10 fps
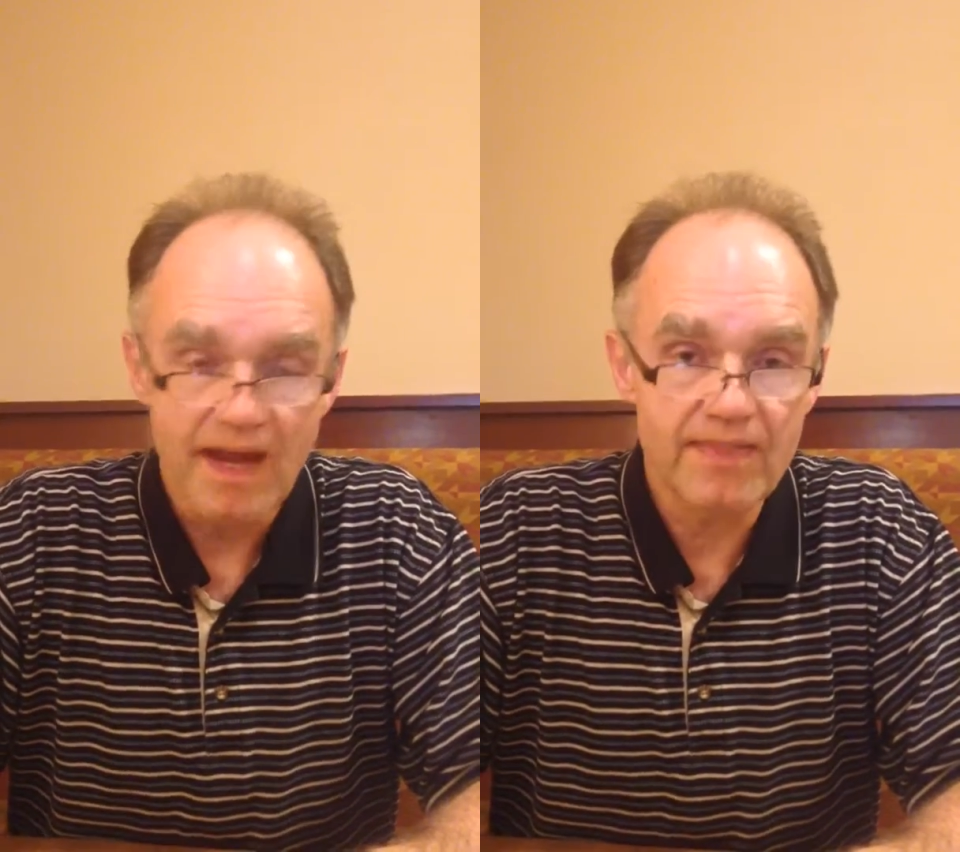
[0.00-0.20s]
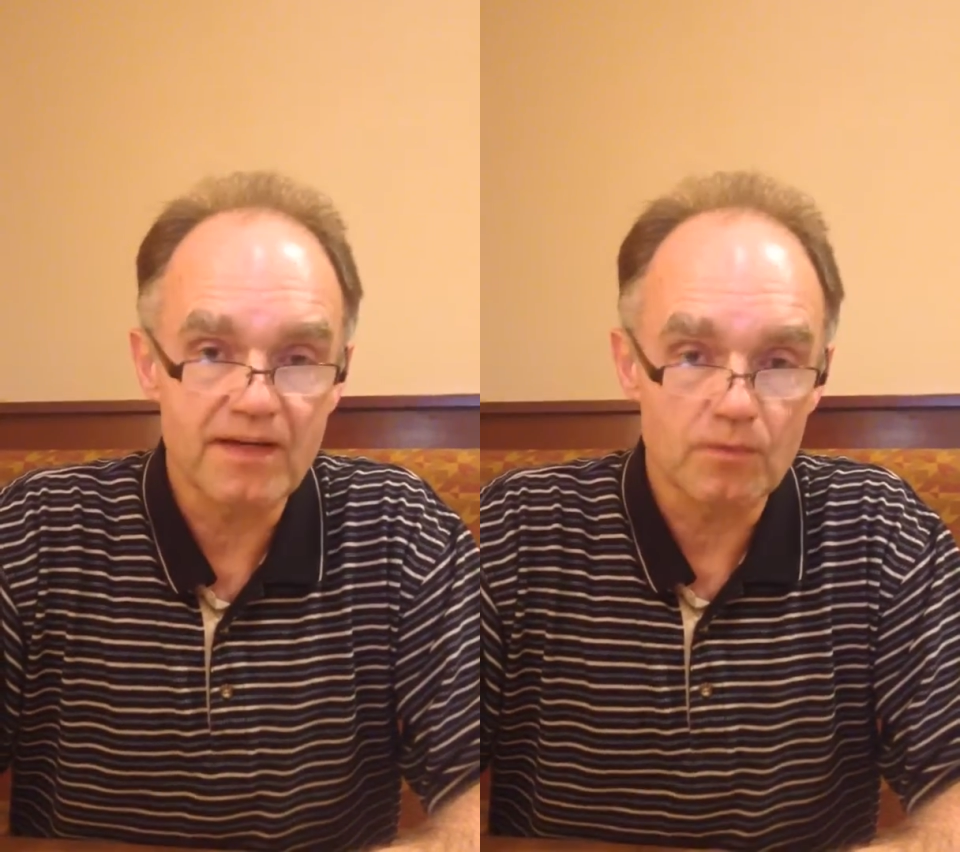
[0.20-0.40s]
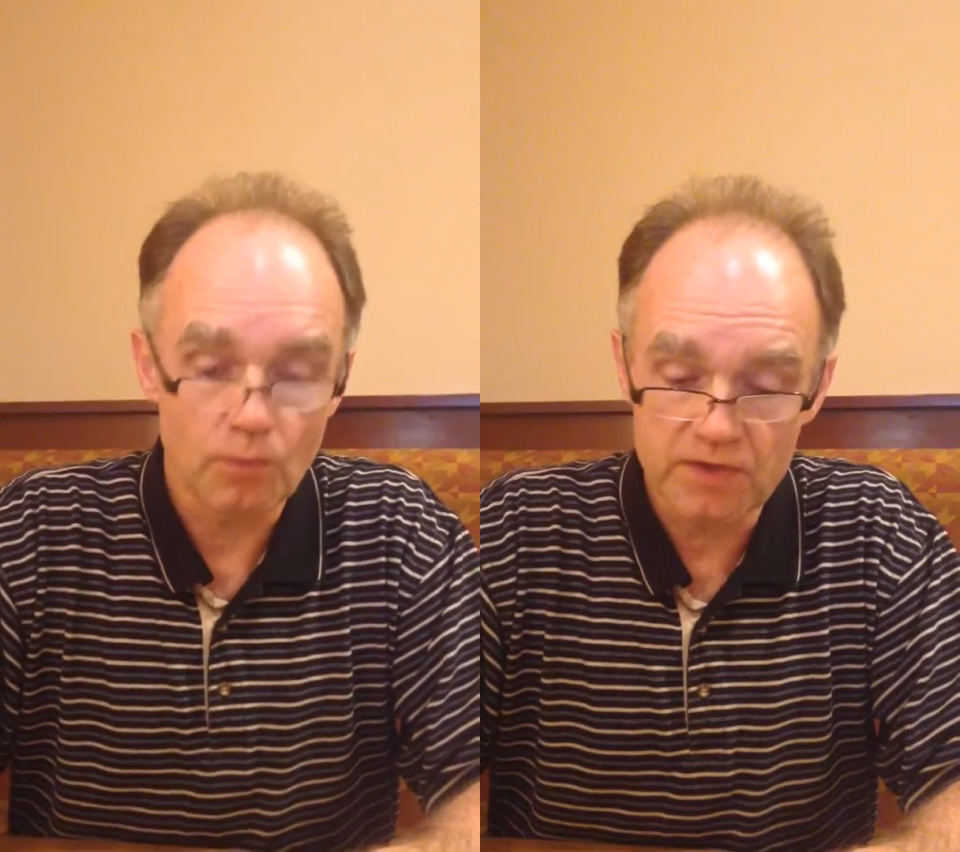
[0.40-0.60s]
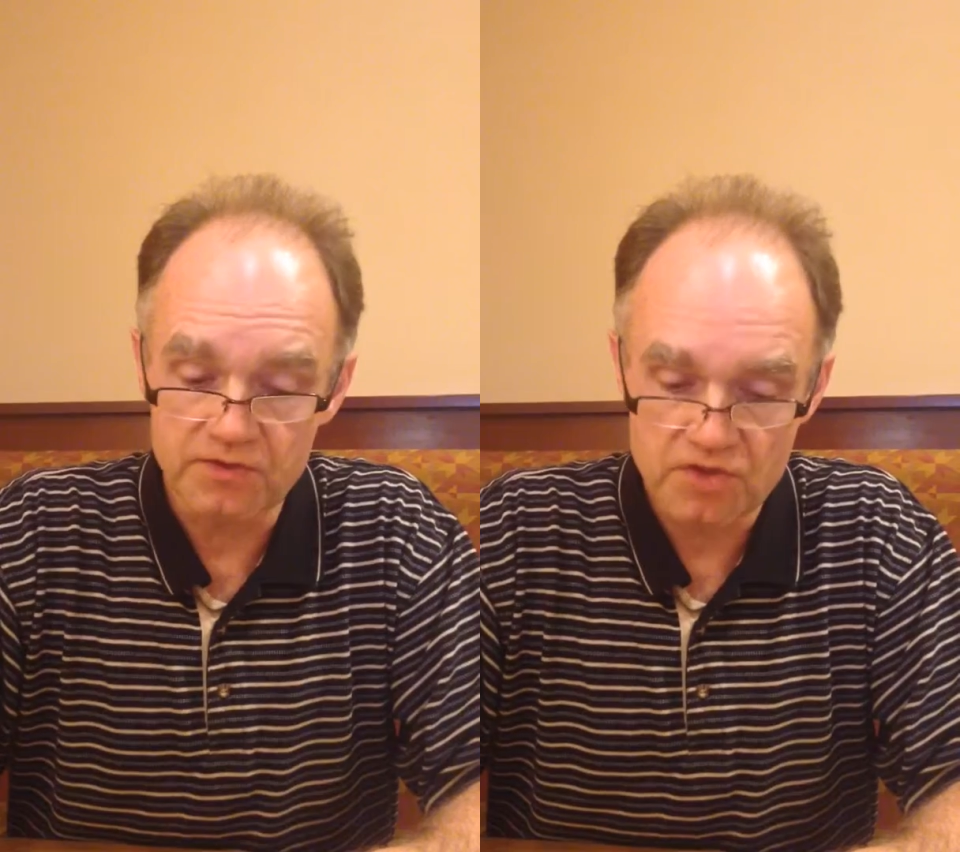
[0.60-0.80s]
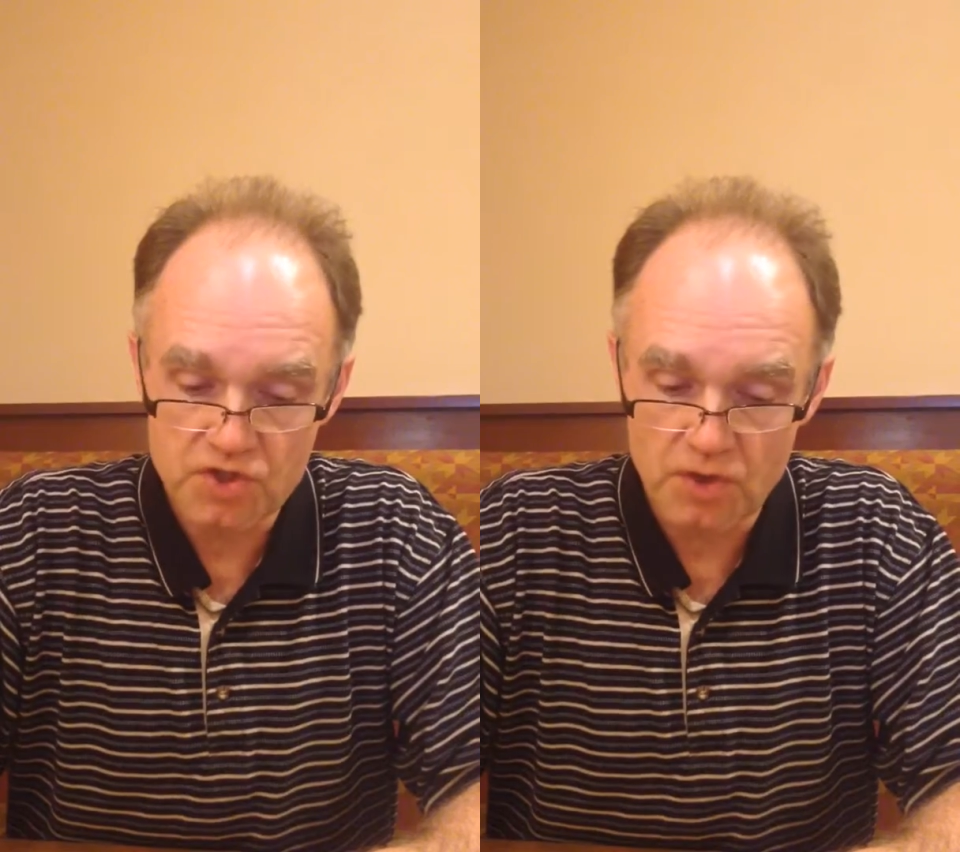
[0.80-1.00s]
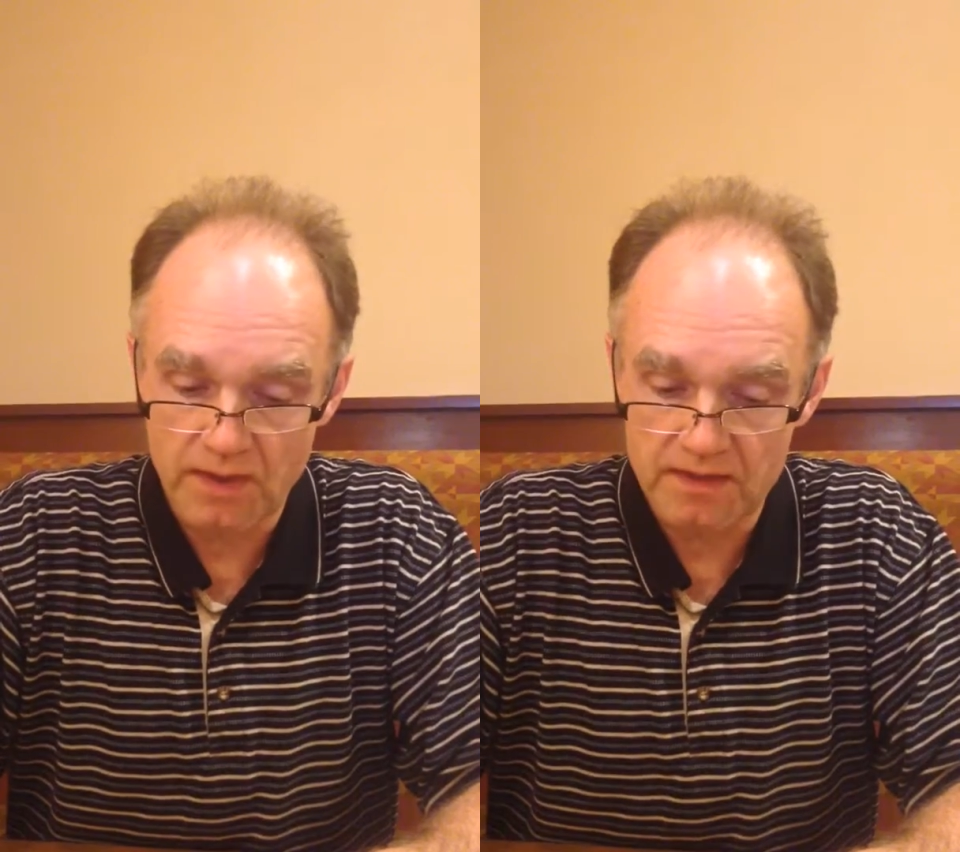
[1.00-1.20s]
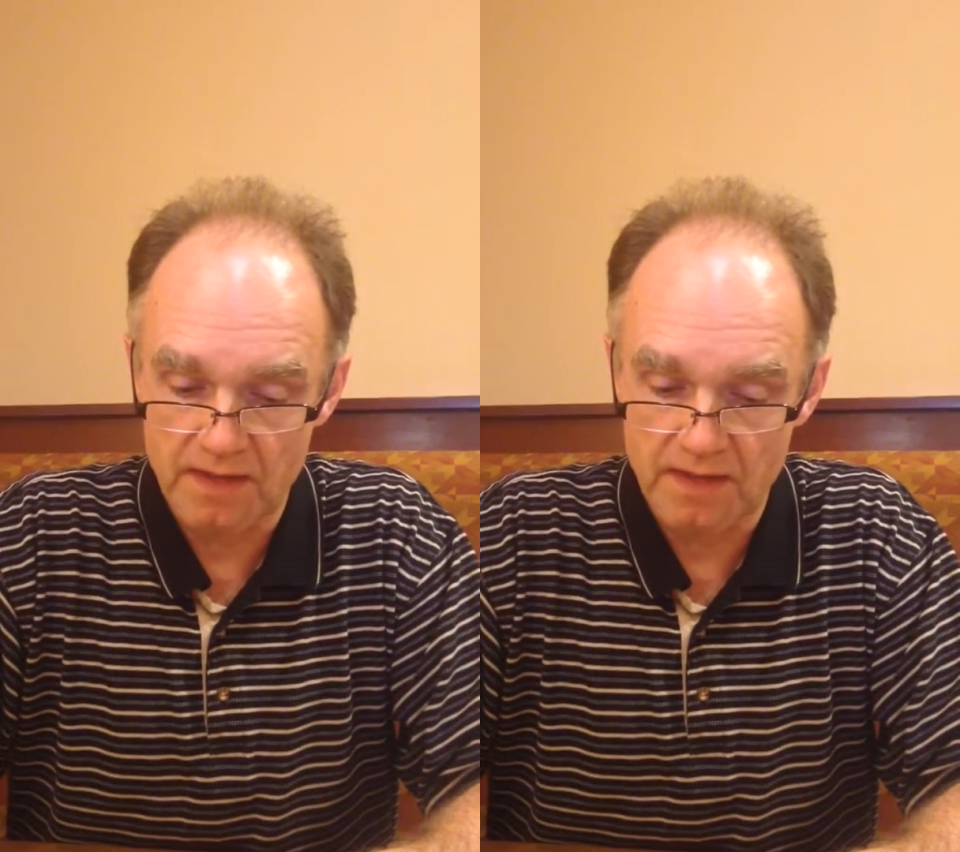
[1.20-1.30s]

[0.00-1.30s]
and that it wasn't showing